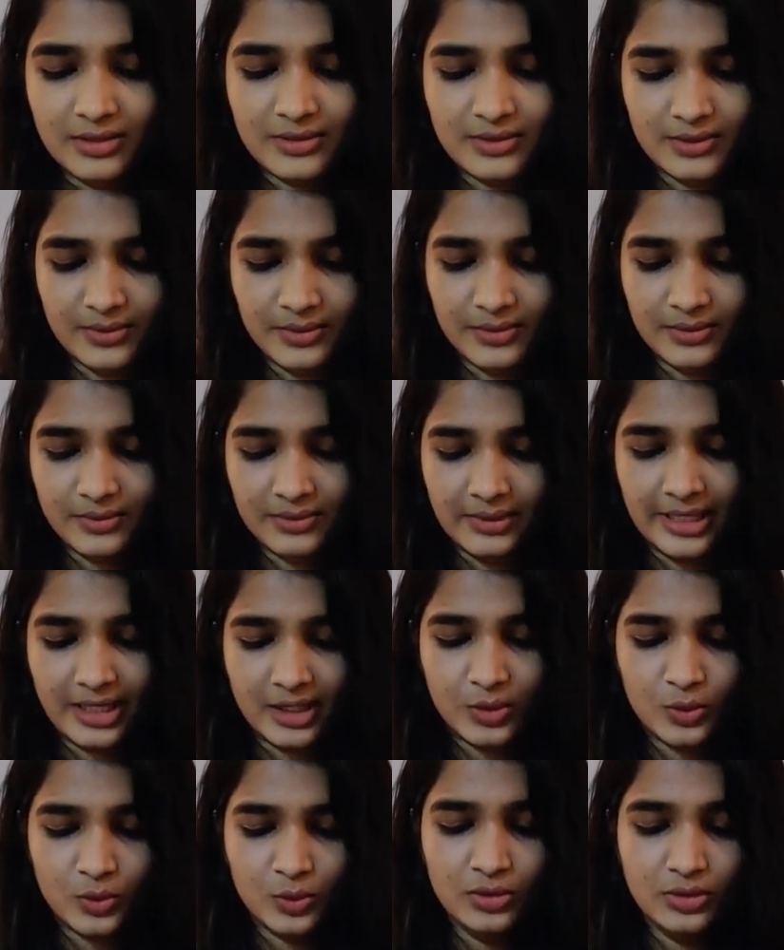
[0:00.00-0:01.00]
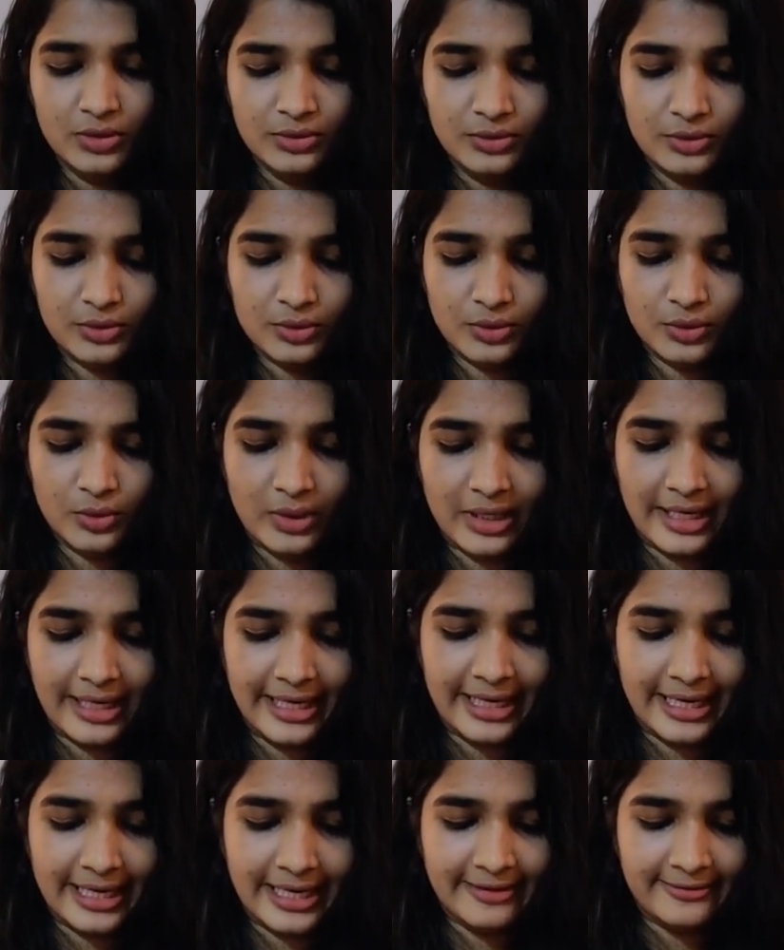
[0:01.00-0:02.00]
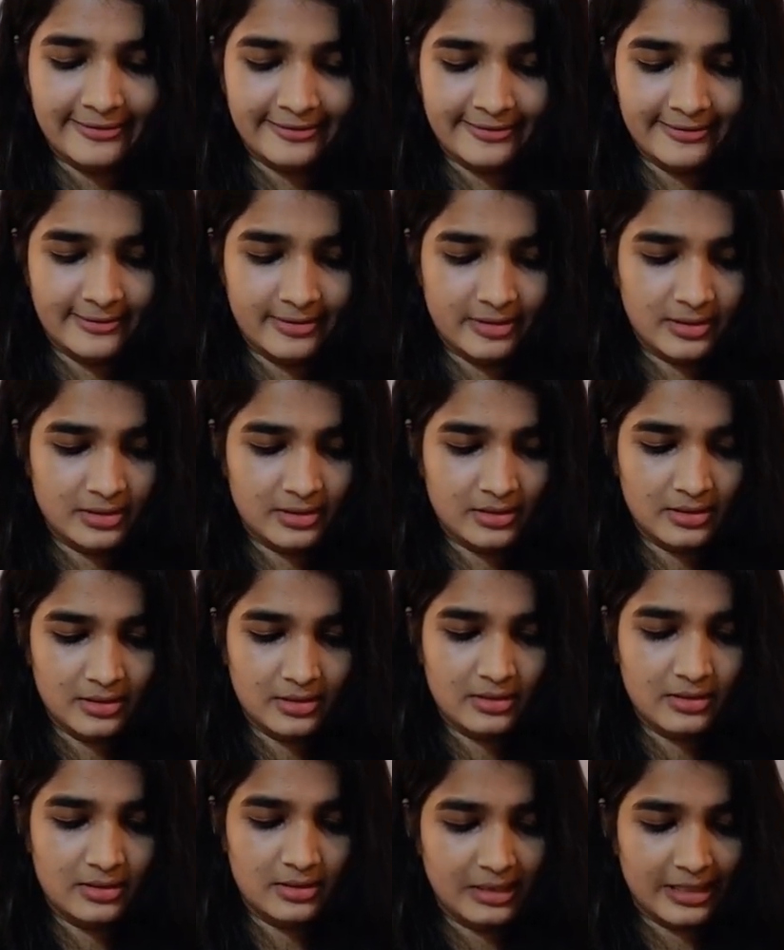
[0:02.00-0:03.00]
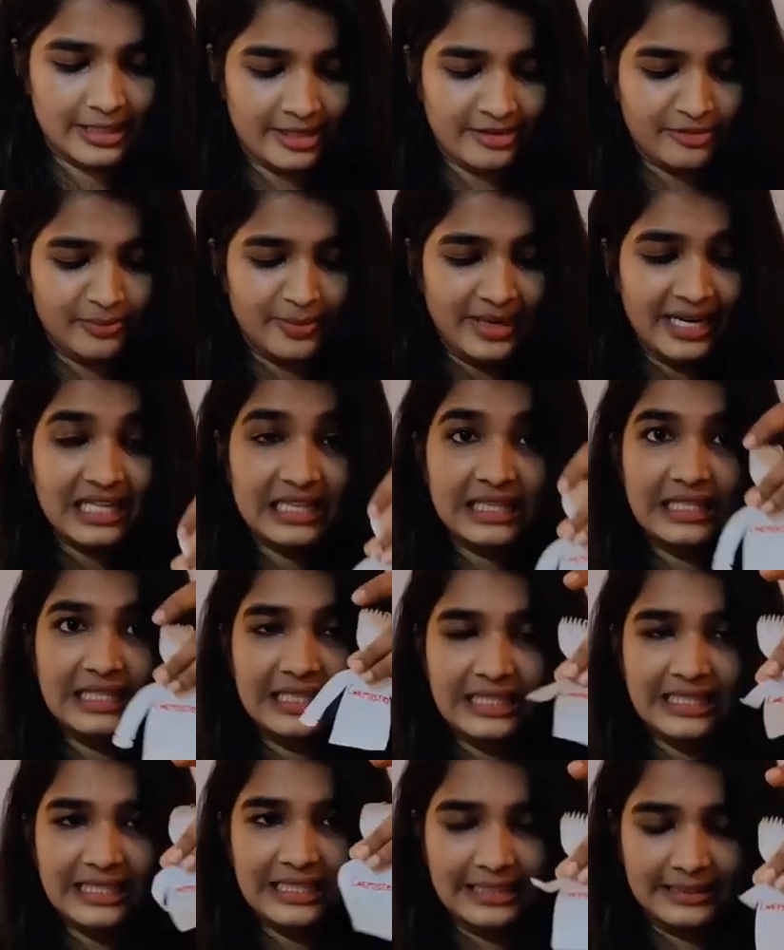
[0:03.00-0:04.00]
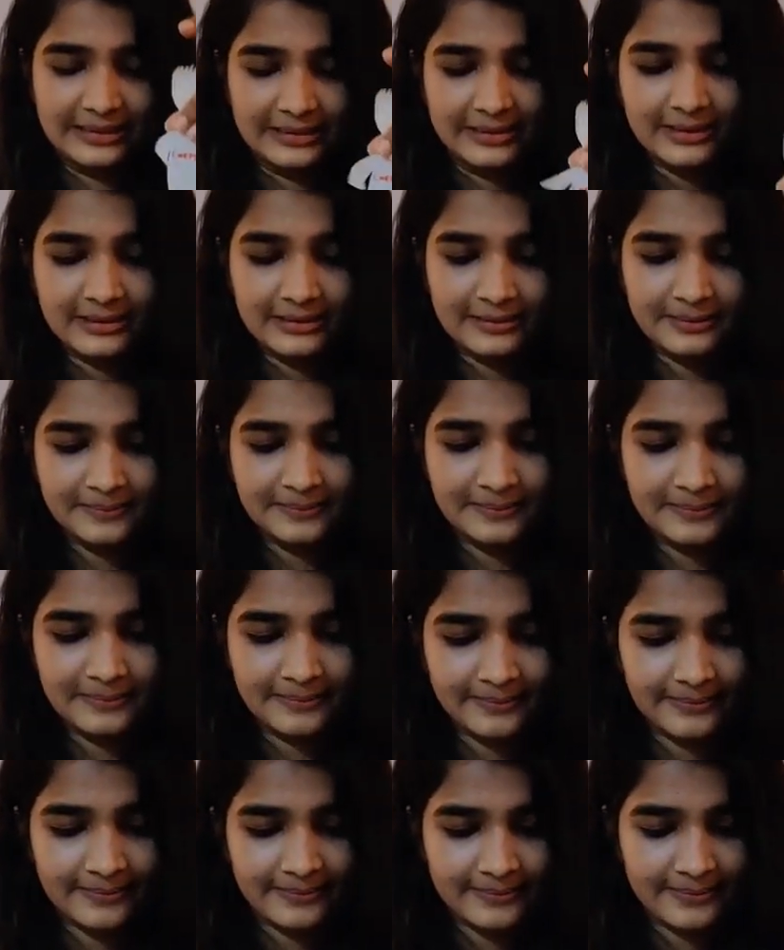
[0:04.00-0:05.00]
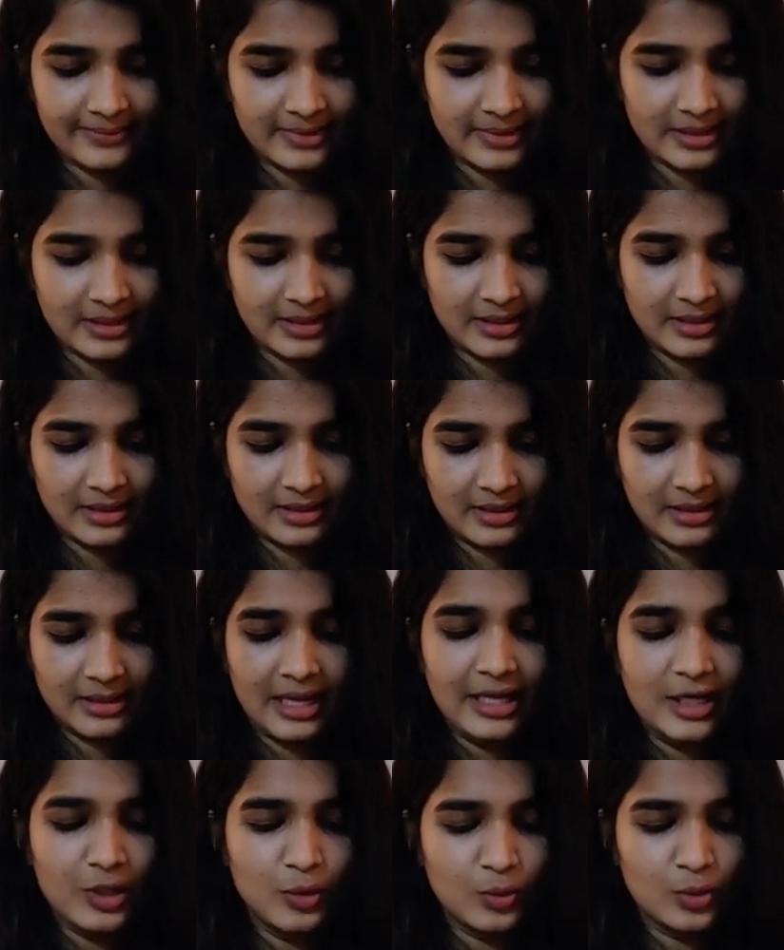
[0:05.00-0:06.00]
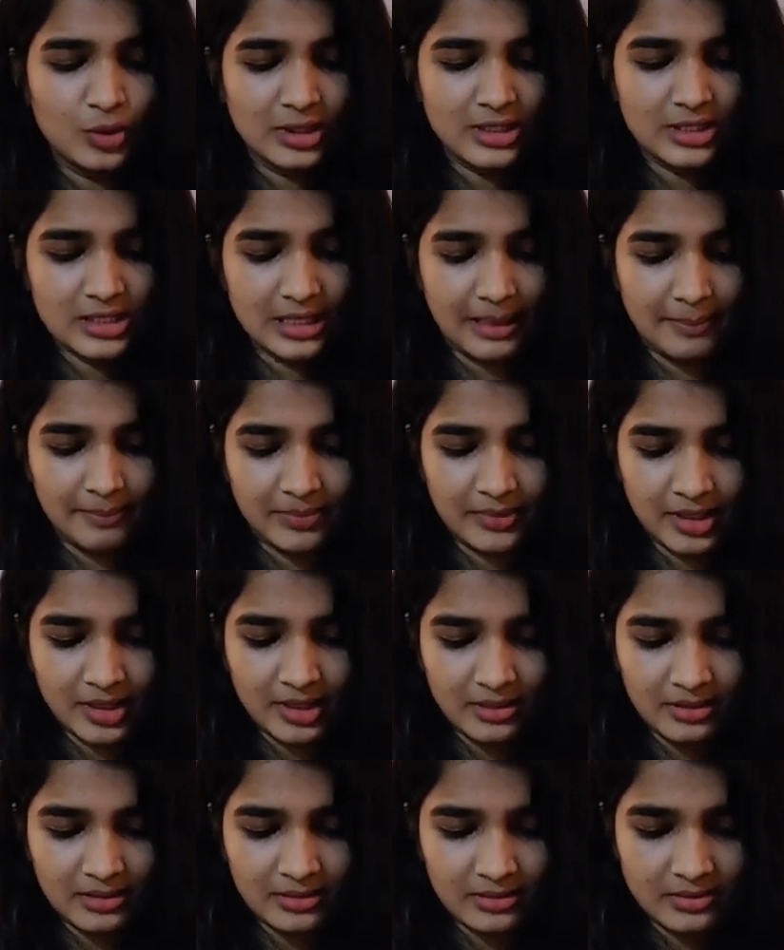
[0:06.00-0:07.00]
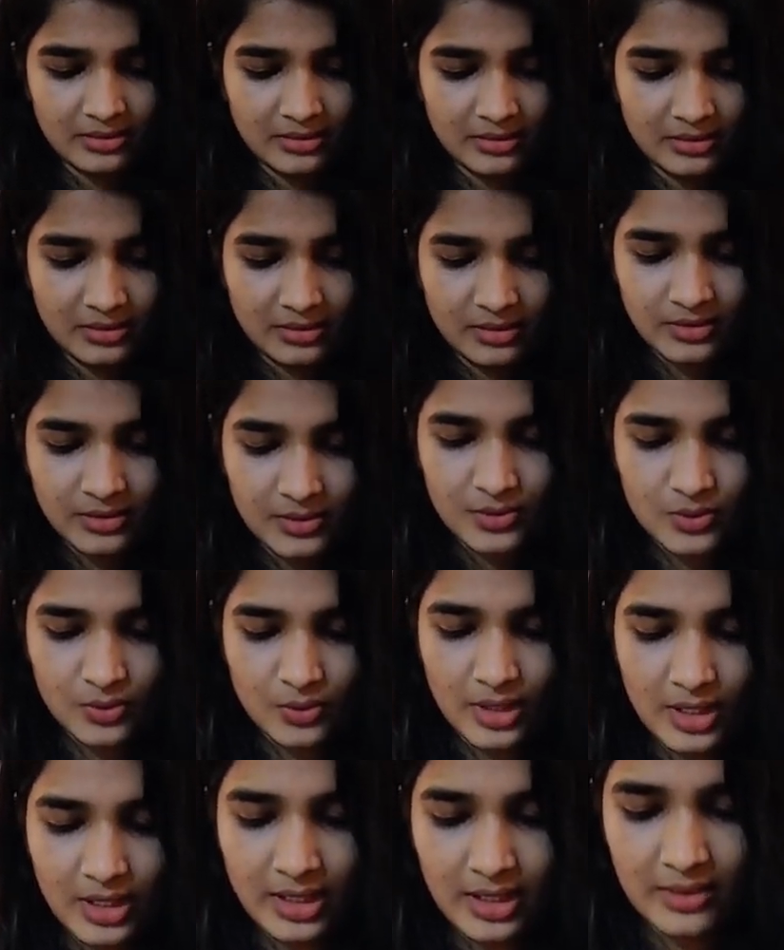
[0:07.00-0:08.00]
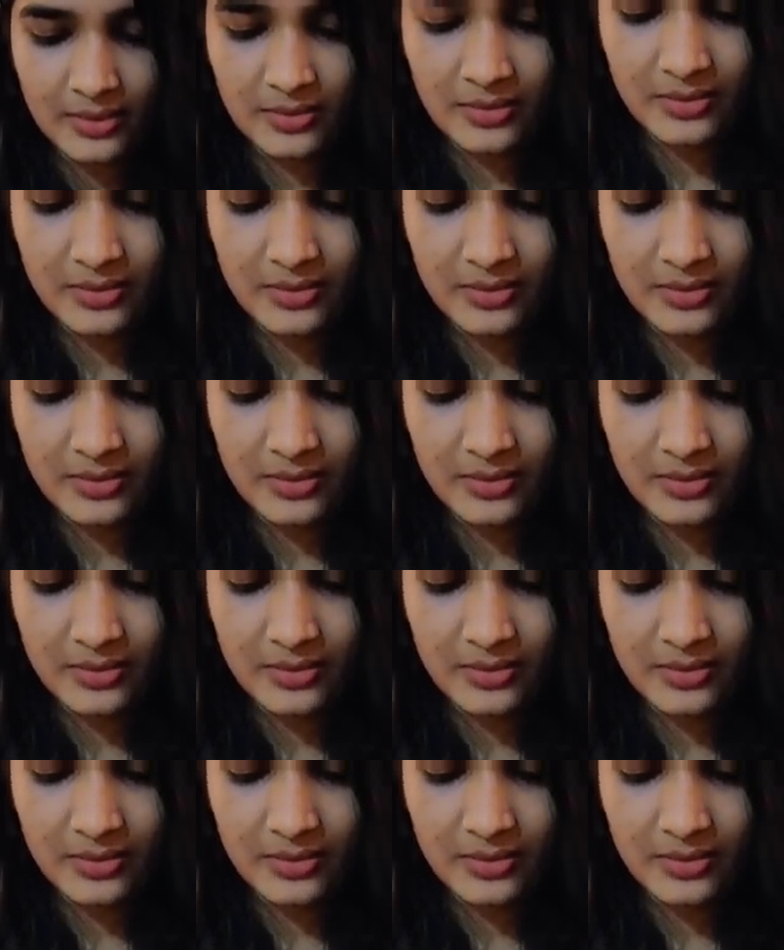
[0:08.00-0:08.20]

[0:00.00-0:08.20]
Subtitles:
so they are cool. So I have made three here, and you need something so that